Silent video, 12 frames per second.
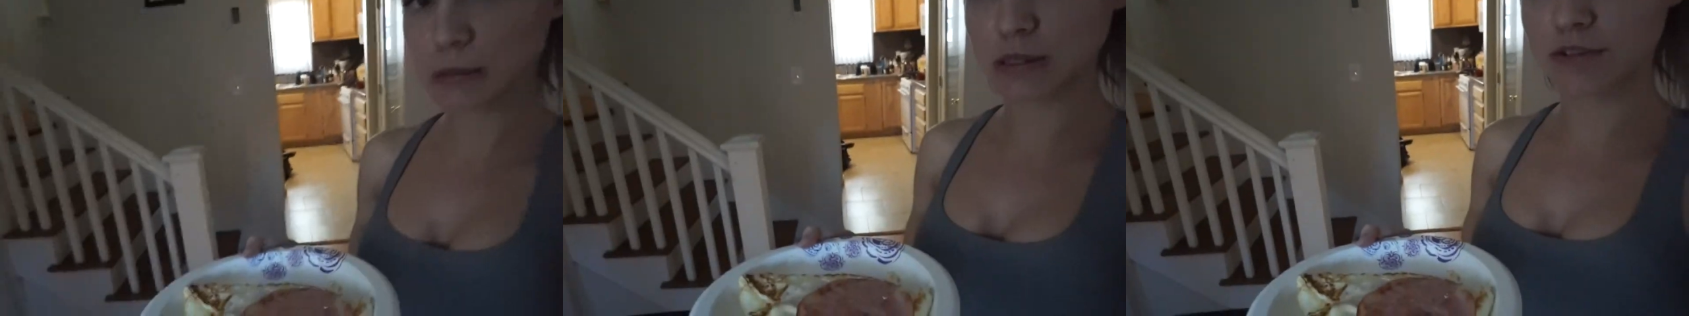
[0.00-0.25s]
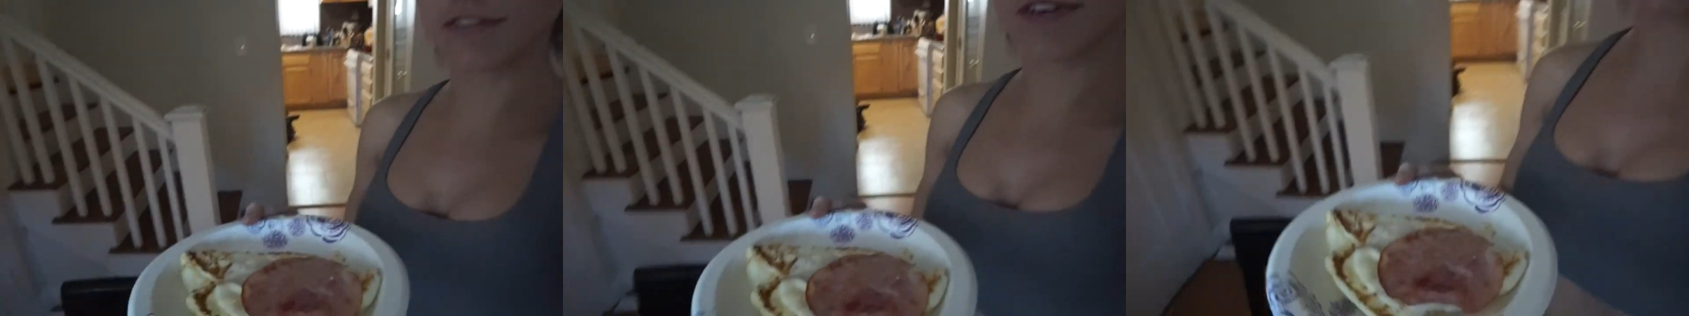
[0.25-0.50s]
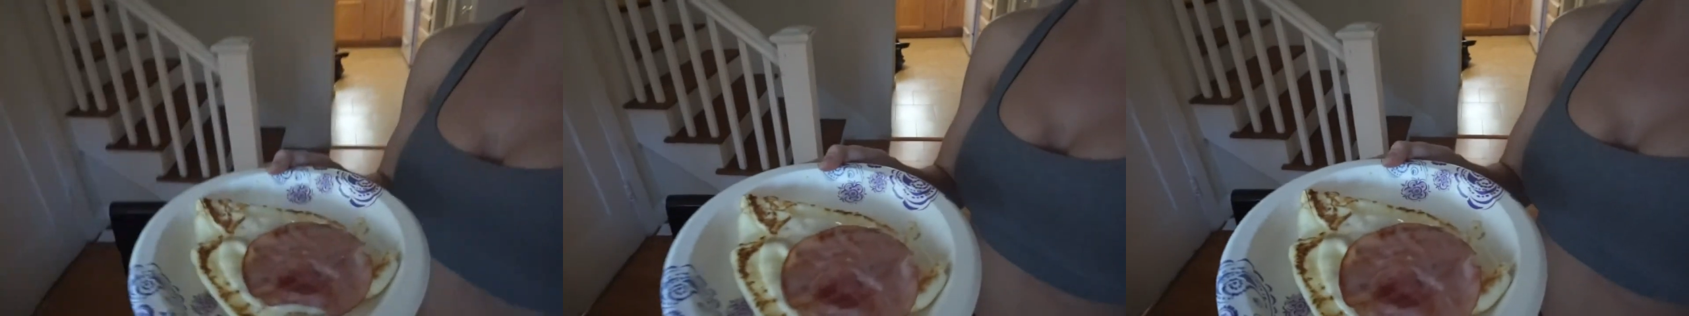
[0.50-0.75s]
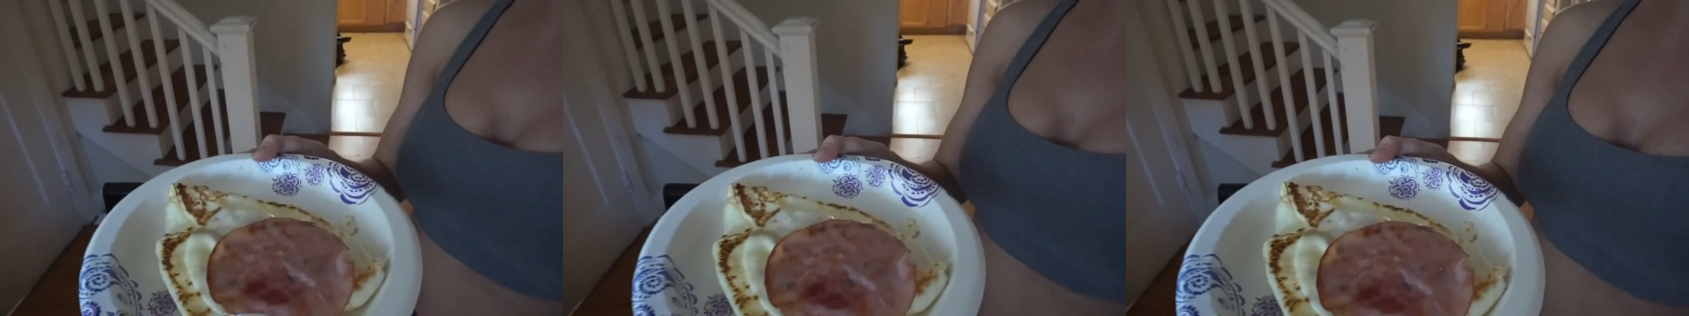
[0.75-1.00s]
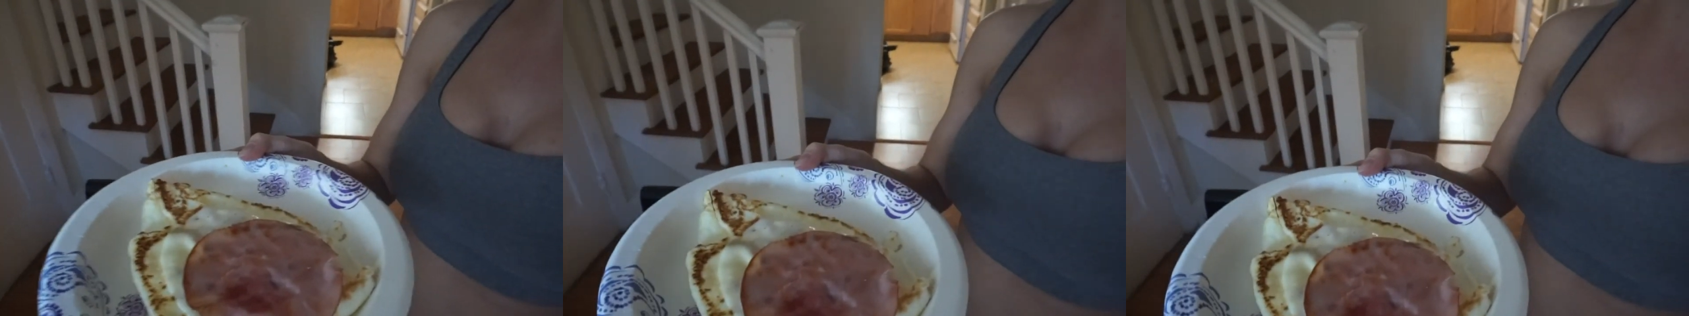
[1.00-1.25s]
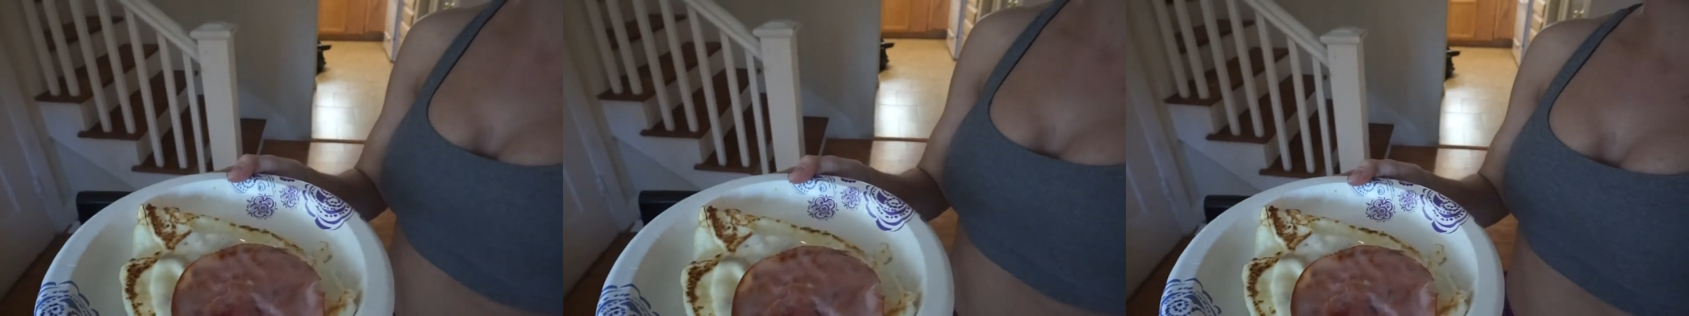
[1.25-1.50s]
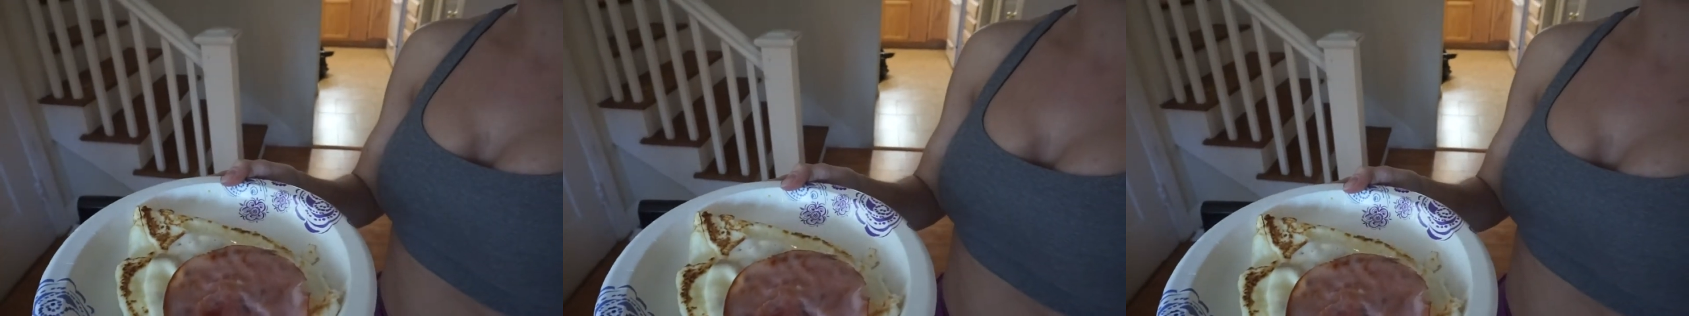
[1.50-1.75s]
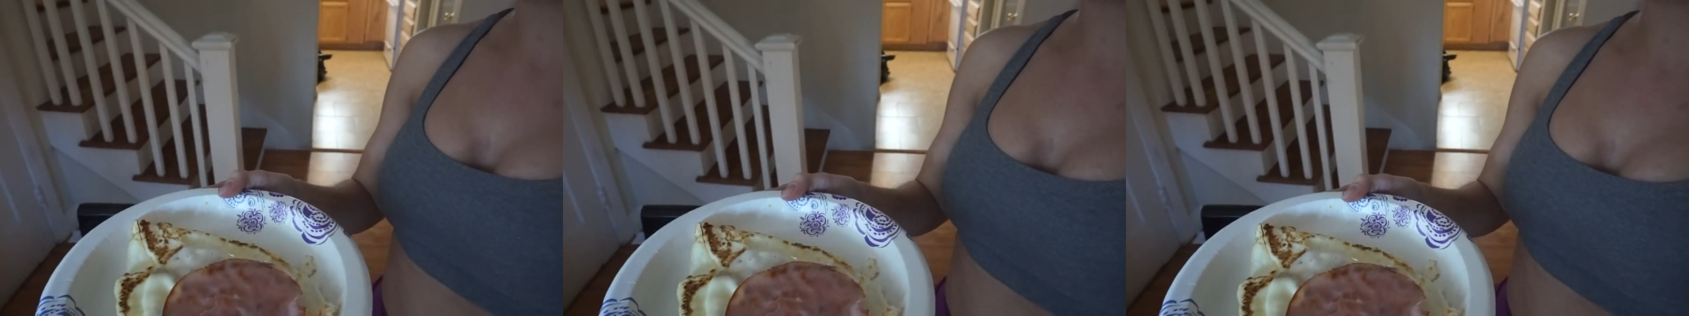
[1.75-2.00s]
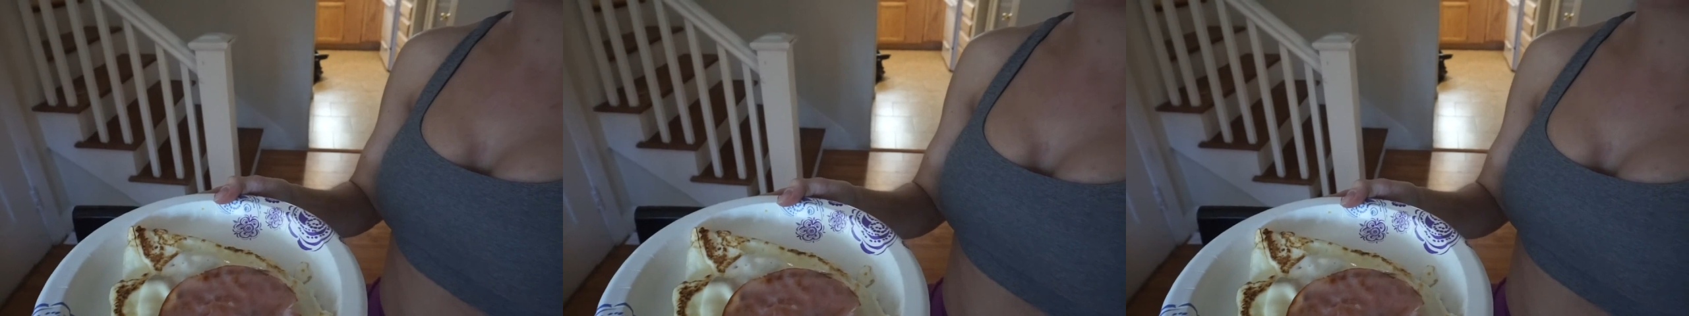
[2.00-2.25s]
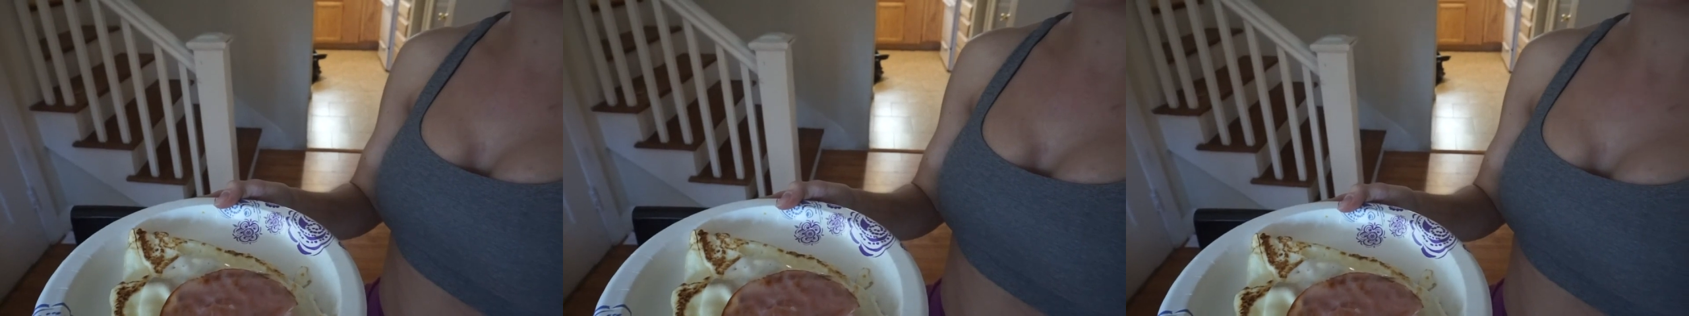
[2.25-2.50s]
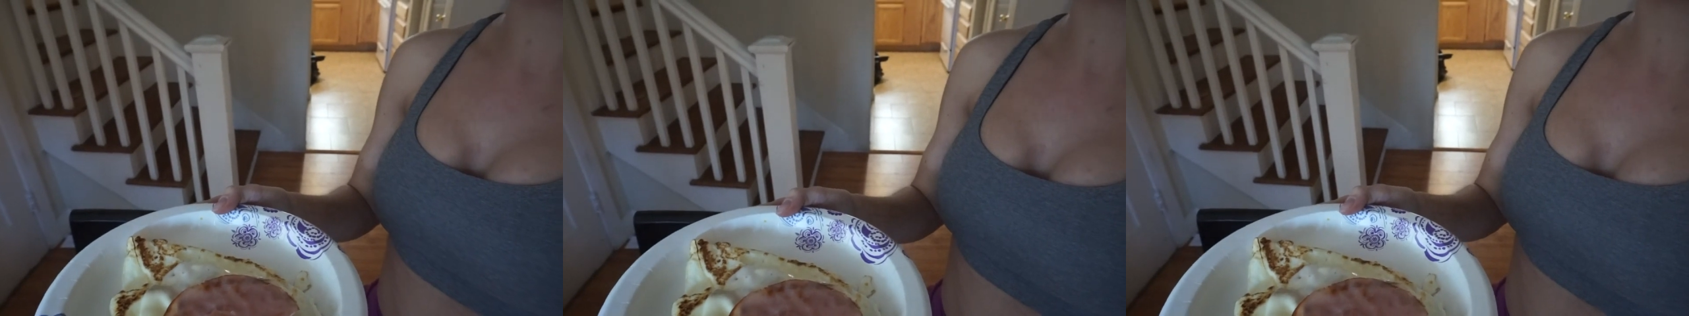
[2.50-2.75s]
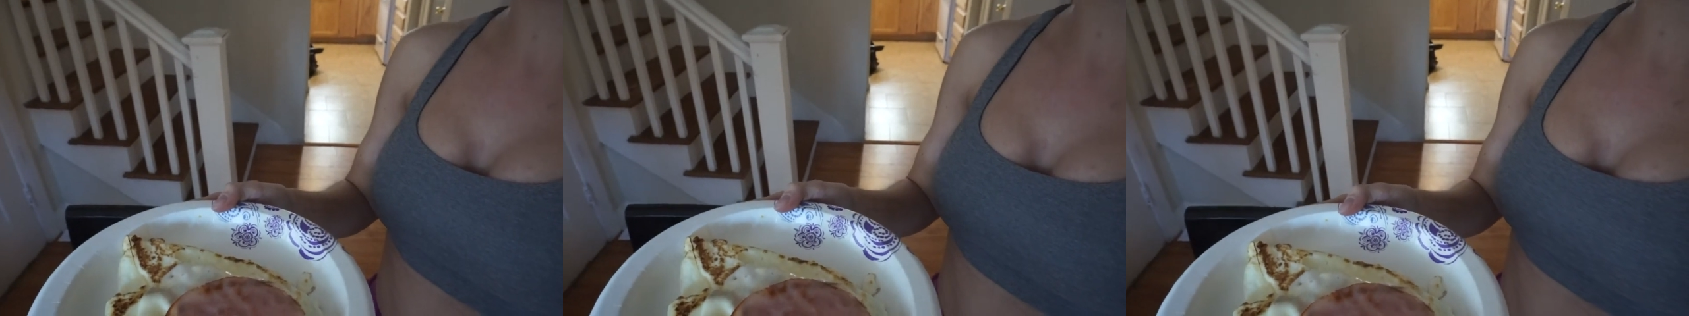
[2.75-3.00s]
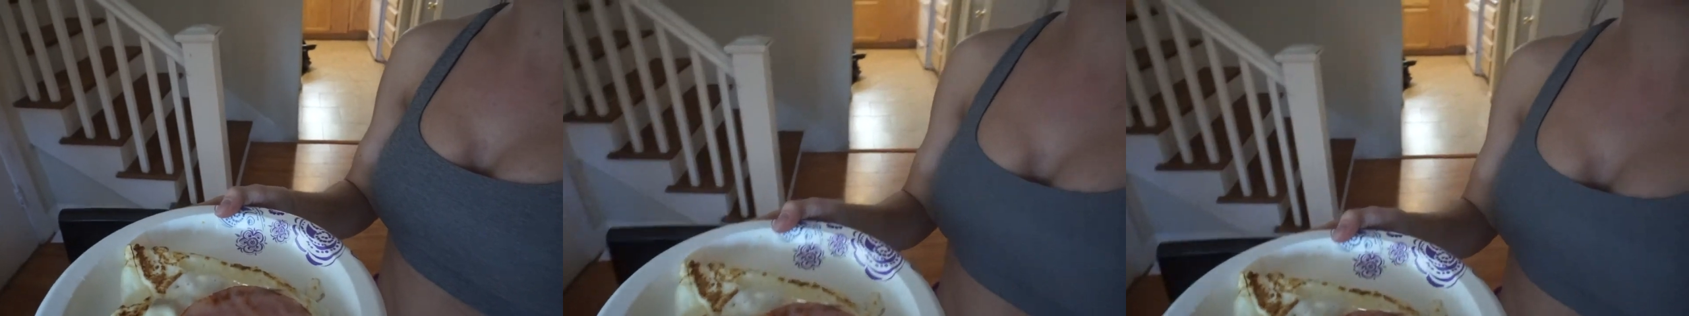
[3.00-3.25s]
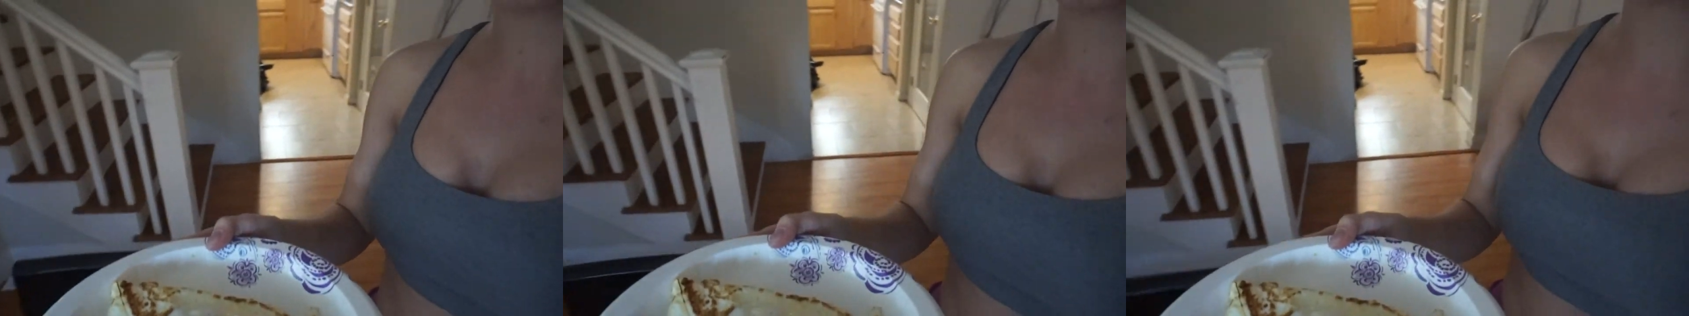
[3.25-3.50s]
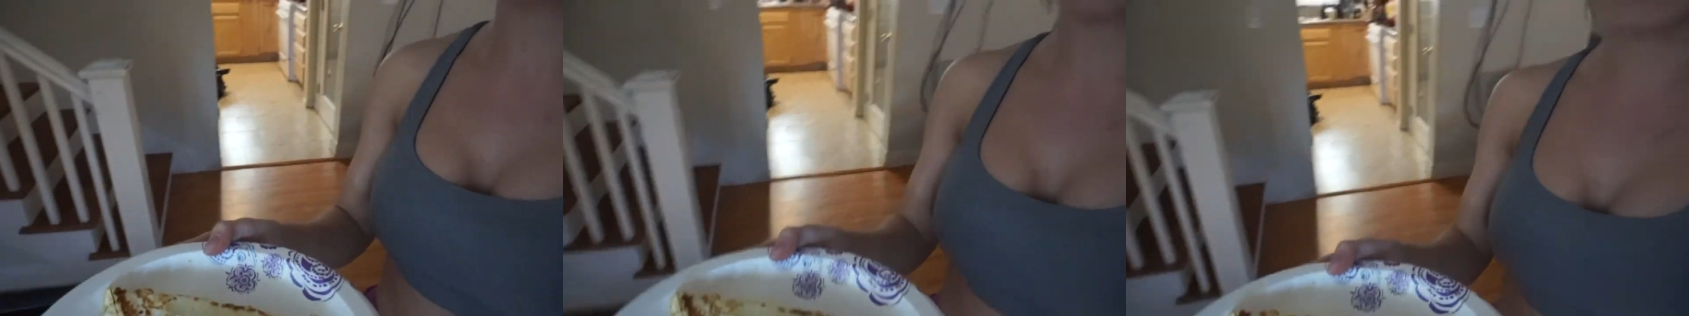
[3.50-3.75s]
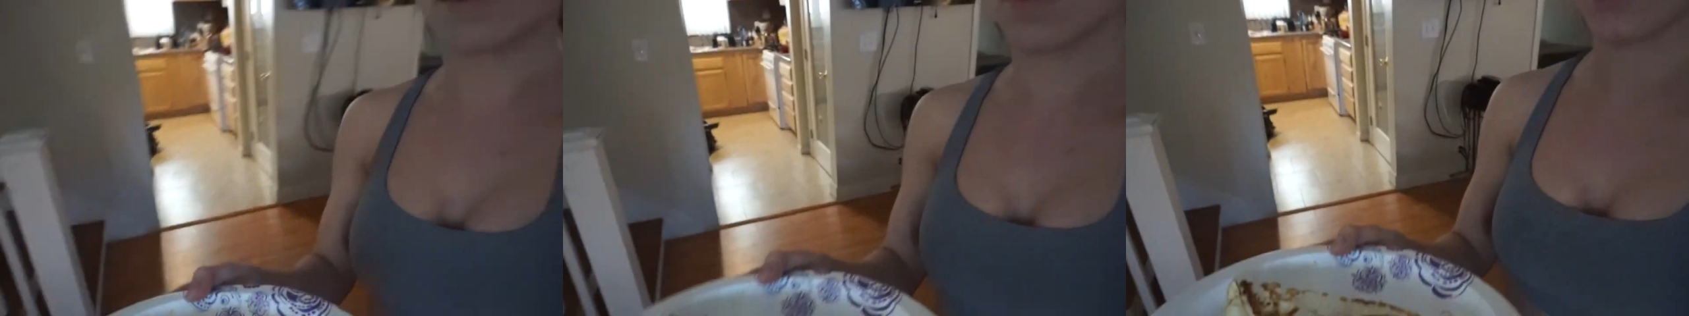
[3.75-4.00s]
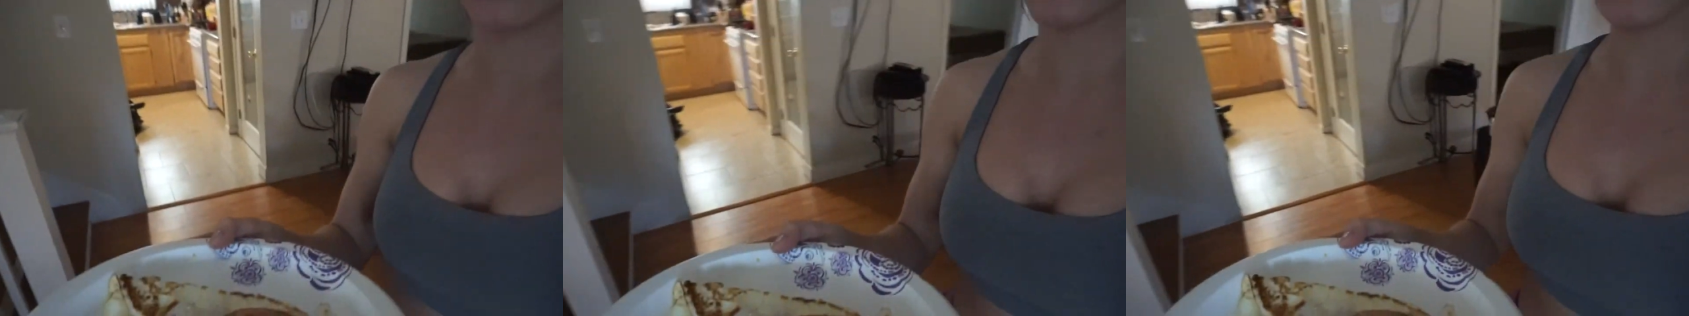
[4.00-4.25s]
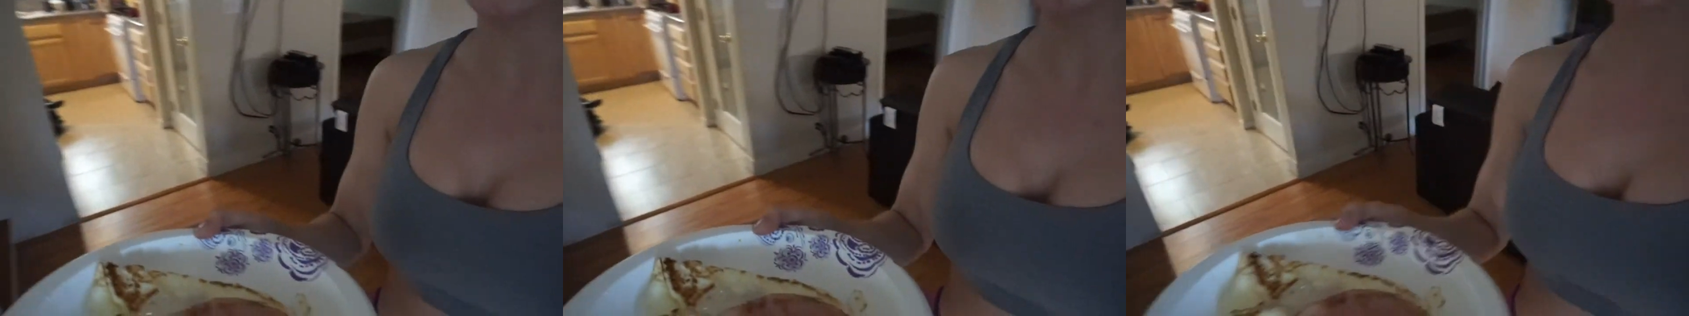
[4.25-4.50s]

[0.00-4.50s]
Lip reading: (no speaker visible)